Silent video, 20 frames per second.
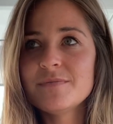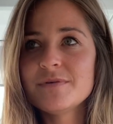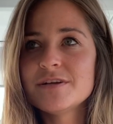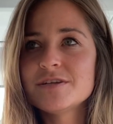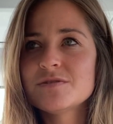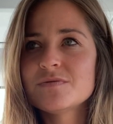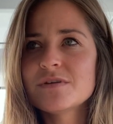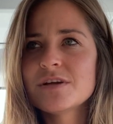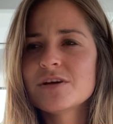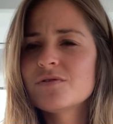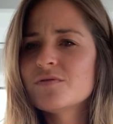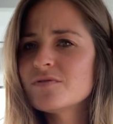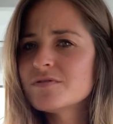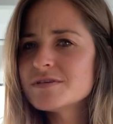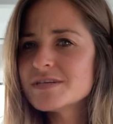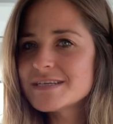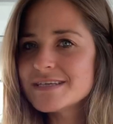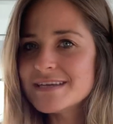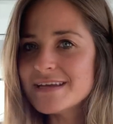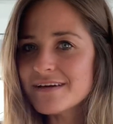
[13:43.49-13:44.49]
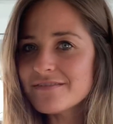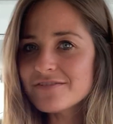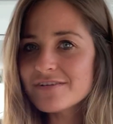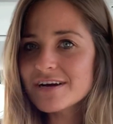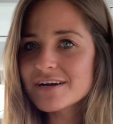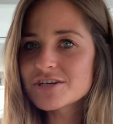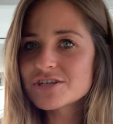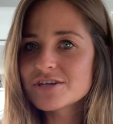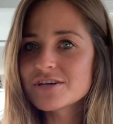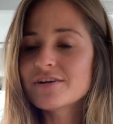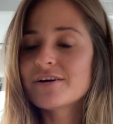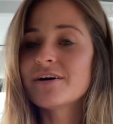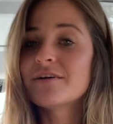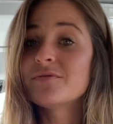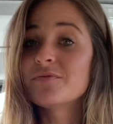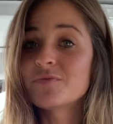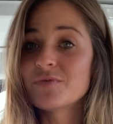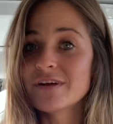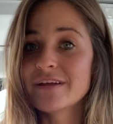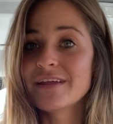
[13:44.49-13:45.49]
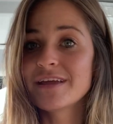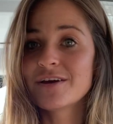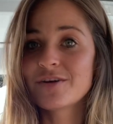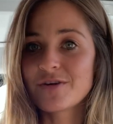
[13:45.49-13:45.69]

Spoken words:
but it's really cool because it's never actually gotten really